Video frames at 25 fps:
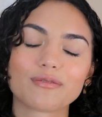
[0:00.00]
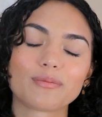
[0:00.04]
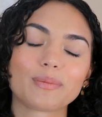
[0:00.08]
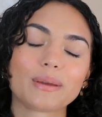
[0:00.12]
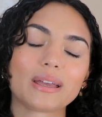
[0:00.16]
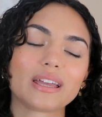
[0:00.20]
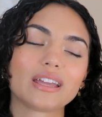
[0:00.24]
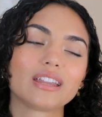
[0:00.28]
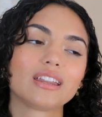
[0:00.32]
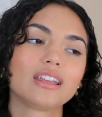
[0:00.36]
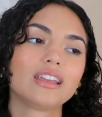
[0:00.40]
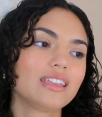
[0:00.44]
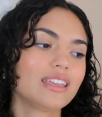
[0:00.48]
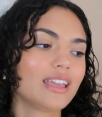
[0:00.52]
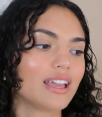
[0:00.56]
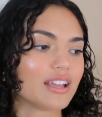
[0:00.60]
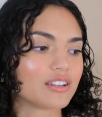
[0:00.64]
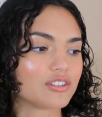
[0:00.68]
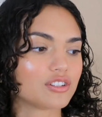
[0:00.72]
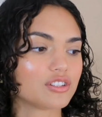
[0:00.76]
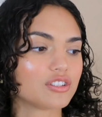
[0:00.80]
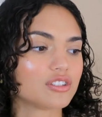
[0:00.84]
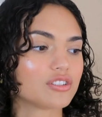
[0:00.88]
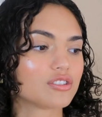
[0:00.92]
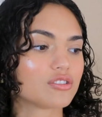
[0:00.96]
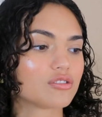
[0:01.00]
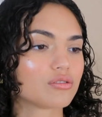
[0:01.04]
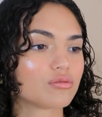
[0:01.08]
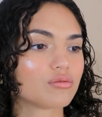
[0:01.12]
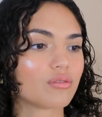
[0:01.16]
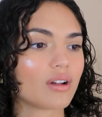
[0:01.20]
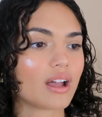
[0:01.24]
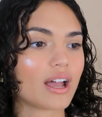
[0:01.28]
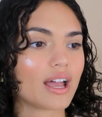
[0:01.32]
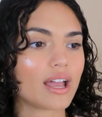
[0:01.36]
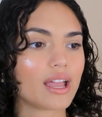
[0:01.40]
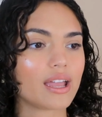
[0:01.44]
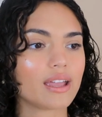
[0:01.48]
But yeah, just
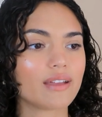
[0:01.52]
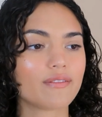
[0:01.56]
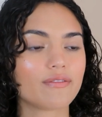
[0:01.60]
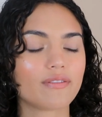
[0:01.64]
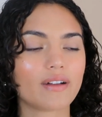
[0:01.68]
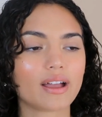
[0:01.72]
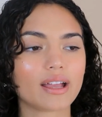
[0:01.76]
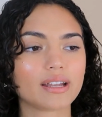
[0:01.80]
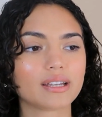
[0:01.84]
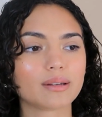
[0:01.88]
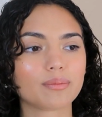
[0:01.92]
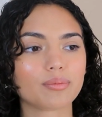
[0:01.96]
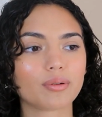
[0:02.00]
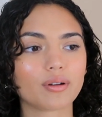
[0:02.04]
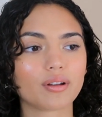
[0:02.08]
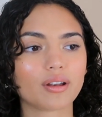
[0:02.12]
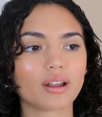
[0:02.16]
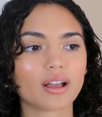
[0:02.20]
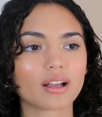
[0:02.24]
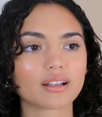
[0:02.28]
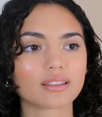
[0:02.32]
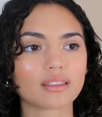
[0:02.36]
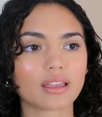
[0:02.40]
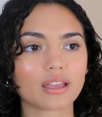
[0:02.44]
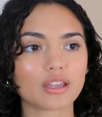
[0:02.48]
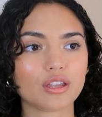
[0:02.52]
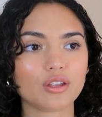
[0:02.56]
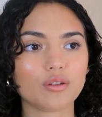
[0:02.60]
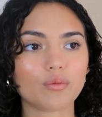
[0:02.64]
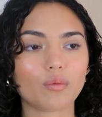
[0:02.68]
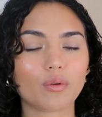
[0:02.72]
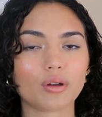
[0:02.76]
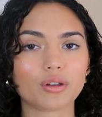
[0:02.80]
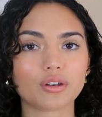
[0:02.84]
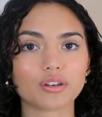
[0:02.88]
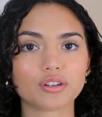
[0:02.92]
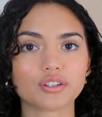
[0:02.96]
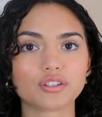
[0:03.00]
find a product that you
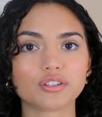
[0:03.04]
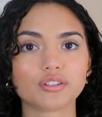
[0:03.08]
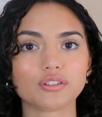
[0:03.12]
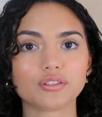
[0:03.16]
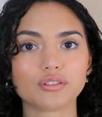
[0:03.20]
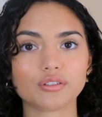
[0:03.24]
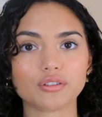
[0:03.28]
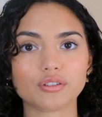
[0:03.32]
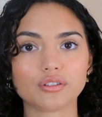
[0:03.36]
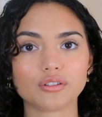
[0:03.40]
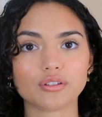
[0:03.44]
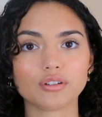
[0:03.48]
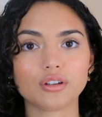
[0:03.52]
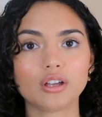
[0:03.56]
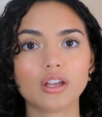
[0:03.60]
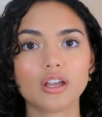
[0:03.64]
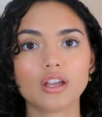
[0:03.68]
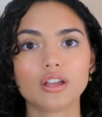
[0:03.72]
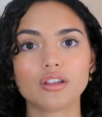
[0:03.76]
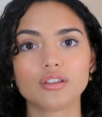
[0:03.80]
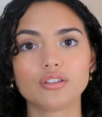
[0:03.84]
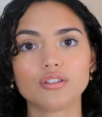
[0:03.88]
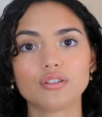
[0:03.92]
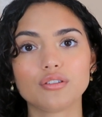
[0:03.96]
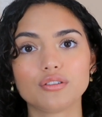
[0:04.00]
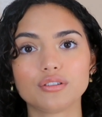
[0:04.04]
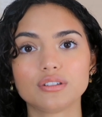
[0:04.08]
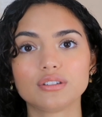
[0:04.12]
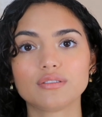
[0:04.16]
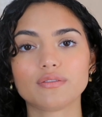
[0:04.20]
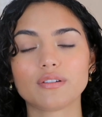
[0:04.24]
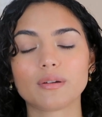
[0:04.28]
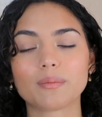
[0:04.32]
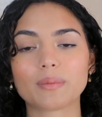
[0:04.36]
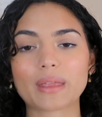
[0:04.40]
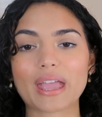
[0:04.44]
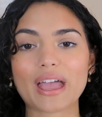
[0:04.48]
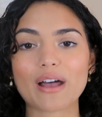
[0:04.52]
want to use
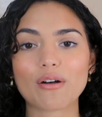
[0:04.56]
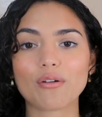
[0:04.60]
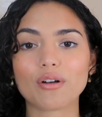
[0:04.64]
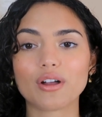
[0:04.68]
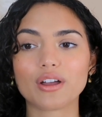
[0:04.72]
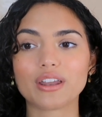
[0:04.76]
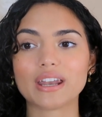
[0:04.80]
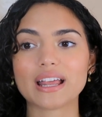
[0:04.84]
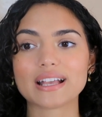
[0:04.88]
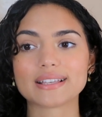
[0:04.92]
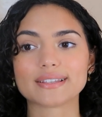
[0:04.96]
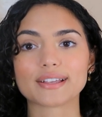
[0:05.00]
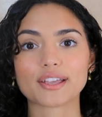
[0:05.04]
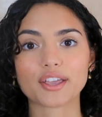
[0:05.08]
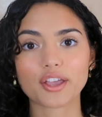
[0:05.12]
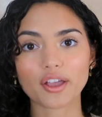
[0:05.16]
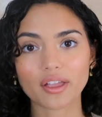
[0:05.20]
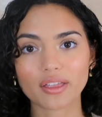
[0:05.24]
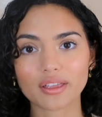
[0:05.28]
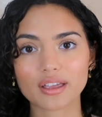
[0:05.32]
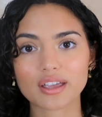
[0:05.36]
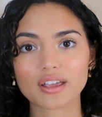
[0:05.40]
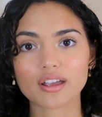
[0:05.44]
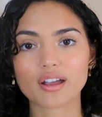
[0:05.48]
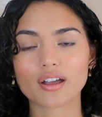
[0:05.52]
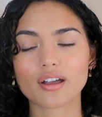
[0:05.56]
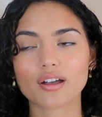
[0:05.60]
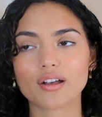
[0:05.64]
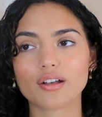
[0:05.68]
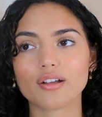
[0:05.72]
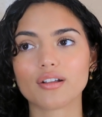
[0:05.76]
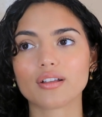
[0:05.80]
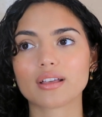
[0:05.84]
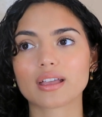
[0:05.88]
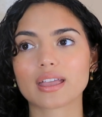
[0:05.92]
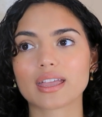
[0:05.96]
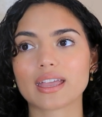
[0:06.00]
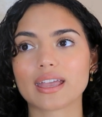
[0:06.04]
from now on as a curly
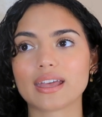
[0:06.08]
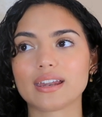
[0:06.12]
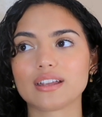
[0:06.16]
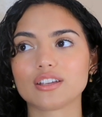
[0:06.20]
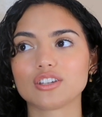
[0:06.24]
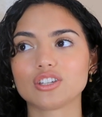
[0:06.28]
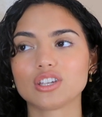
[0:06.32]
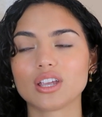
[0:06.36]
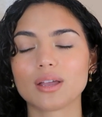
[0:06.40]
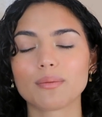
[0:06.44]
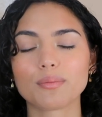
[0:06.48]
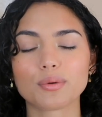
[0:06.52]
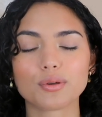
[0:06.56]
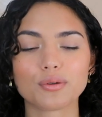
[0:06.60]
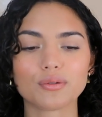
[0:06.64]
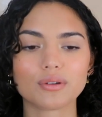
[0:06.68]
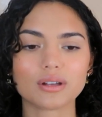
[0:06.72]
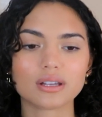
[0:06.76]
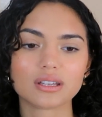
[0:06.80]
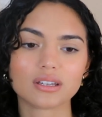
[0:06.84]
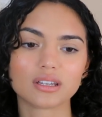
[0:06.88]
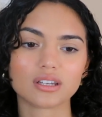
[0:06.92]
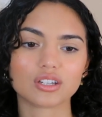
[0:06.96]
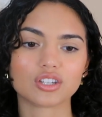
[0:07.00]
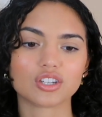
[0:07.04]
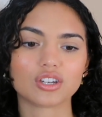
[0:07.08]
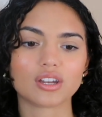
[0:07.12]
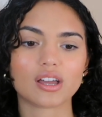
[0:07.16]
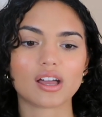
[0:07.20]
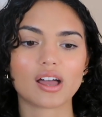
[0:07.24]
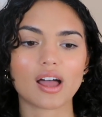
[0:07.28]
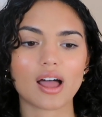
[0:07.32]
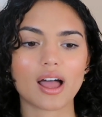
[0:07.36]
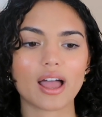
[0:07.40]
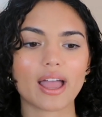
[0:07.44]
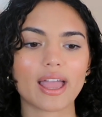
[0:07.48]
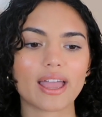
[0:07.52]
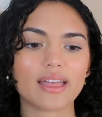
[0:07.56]
girl. Get a shampoo and
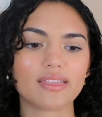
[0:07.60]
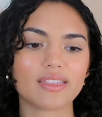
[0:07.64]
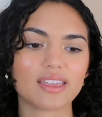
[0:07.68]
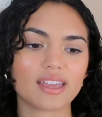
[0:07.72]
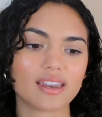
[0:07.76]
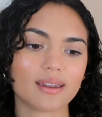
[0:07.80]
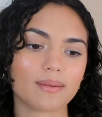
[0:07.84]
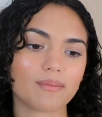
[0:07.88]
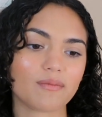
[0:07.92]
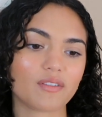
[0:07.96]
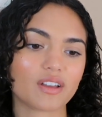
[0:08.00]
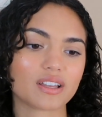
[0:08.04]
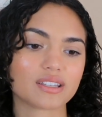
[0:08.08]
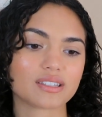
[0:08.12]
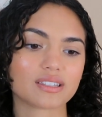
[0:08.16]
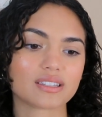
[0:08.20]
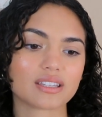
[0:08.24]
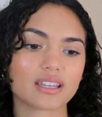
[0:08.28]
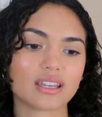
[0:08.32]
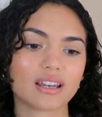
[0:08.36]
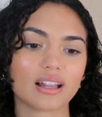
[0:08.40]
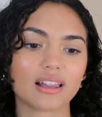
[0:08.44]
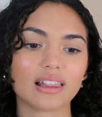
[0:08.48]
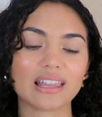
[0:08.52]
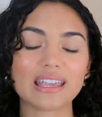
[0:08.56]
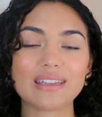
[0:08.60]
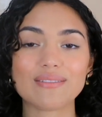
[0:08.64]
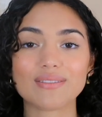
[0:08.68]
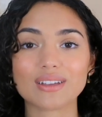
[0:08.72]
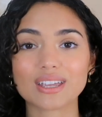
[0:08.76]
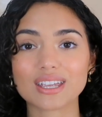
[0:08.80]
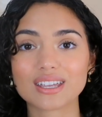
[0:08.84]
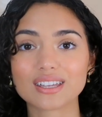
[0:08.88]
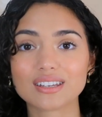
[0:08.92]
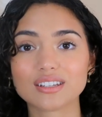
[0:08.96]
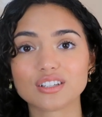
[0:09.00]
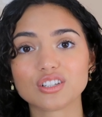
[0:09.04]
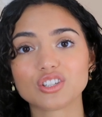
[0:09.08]
conditioner and then invest in a
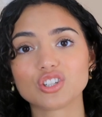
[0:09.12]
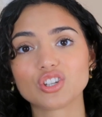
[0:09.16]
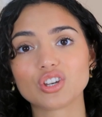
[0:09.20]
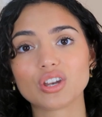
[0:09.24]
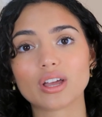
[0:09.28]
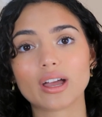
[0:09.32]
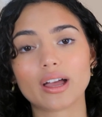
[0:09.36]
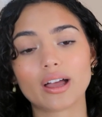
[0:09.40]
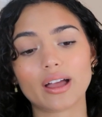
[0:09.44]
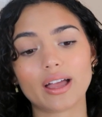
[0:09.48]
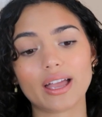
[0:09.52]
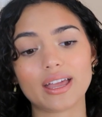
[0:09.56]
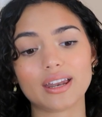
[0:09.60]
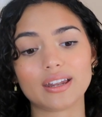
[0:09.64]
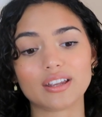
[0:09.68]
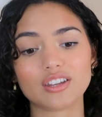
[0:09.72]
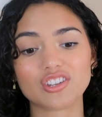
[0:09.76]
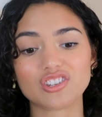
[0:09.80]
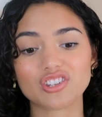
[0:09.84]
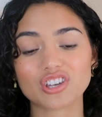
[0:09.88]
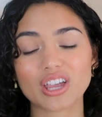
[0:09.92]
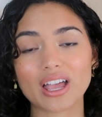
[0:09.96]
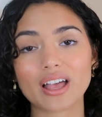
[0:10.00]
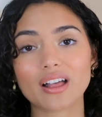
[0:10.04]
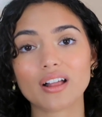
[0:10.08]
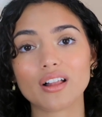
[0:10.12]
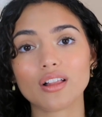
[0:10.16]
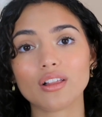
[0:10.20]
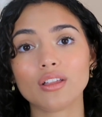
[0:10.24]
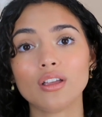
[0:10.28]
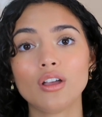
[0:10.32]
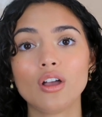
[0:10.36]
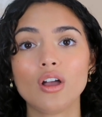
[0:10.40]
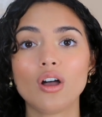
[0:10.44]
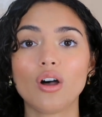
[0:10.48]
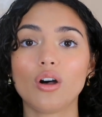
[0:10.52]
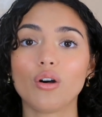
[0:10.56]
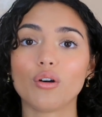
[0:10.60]
leave-in conditioner and a gel,
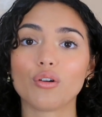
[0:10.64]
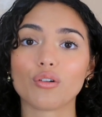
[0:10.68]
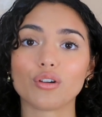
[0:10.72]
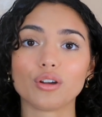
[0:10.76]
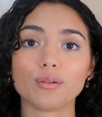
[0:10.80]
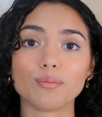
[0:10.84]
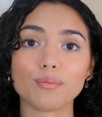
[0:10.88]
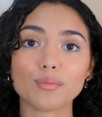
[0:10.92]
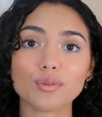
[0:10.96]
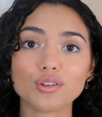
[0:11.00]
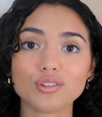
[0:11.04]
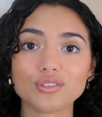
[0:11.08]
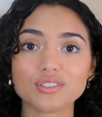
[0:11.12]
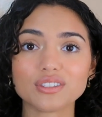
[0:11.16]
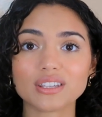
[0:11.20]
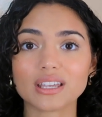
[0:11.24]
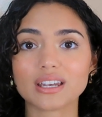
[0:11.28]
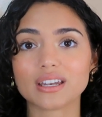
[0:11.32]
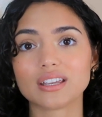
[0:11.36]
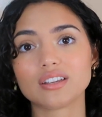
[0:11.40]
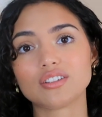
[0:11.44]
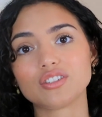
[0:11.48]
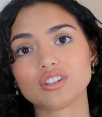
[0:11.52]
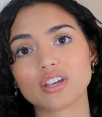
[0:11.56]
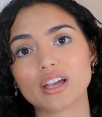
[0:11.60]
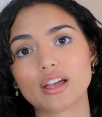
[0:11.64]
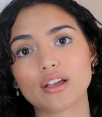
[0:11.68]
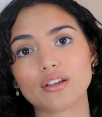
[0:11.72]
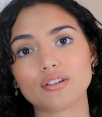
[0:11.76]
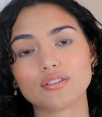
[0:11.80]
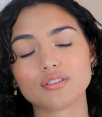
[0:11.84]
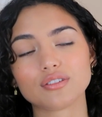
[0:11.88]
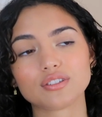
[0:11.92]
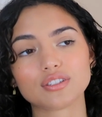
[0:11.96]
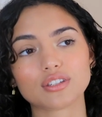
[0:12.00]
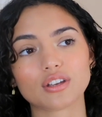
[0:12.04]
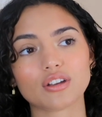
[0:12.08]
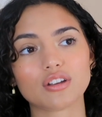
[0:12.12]
or a mousse and a
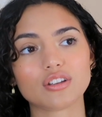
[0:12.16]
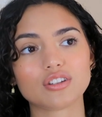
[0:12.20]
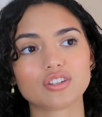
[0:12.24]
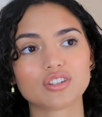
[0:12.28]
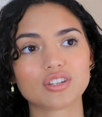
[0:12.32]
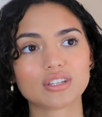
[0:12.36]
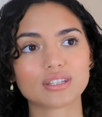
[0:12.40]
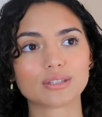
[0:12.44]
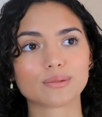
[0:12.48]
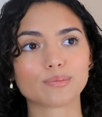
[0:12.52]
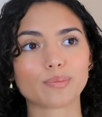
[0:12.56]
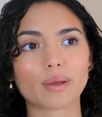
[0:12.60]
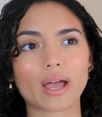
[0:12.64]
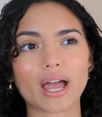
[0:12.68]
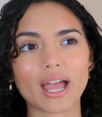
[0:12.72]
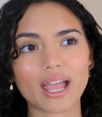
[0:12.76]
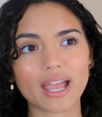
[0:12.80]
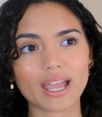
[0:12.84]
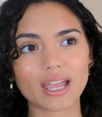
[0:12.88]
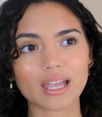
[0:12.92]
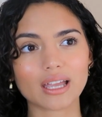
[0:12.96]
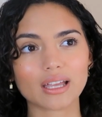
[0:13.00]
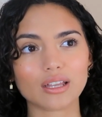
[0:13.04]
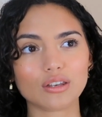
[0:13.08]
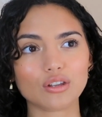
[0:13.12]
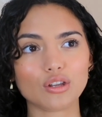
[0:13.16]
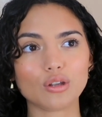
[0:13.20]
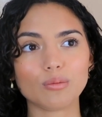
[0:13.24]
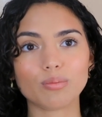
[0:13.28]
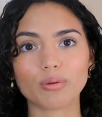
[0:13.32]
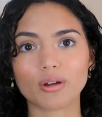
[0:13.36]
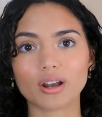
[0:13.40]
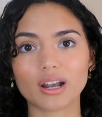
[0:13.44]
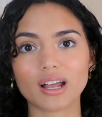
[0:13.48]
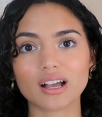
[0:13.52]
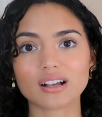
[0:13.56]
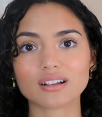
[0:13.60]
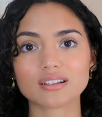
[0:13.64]
gel. So it's just buying new
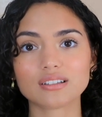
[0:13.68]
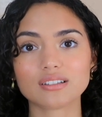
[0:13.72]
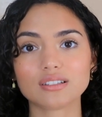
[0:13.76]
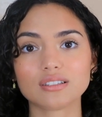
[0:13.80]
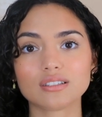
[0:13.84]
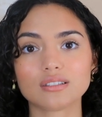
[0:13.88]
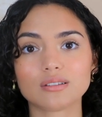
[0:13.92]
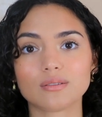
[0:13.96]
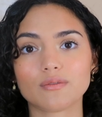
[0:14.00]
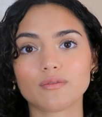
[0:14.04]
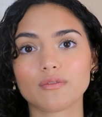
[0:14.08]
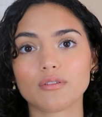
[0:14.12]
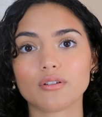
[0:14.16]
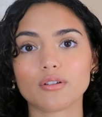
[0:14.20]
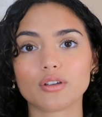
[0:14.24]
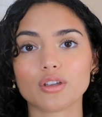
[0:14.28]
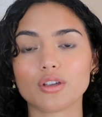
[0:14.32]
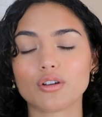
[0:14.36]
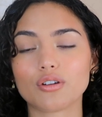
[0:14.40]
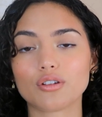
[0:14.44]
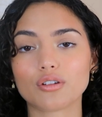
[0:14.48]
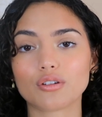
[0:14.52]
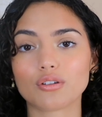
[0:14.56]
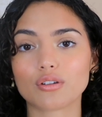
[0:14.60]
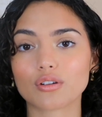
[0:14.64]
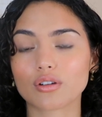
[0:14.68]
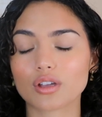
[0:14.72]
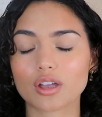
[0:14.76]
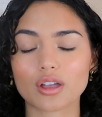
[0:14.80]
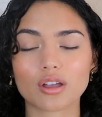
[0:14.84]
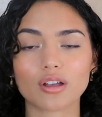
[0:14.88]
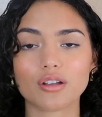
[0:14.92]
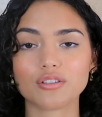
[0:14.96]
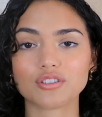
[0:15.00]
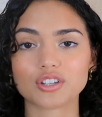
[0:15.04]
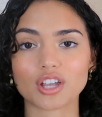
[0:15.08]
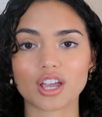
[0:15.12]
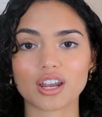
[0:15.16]
products for your
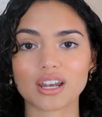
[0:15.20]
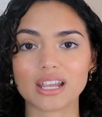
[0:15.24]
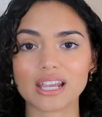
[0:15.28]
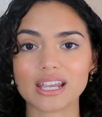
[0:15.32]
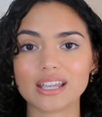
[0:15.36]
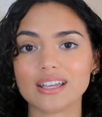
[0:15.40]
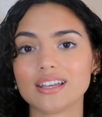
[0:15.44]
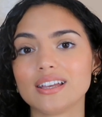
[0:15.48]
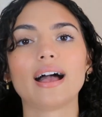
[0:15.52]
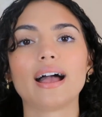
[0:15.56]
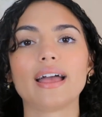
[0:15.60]
curl journey.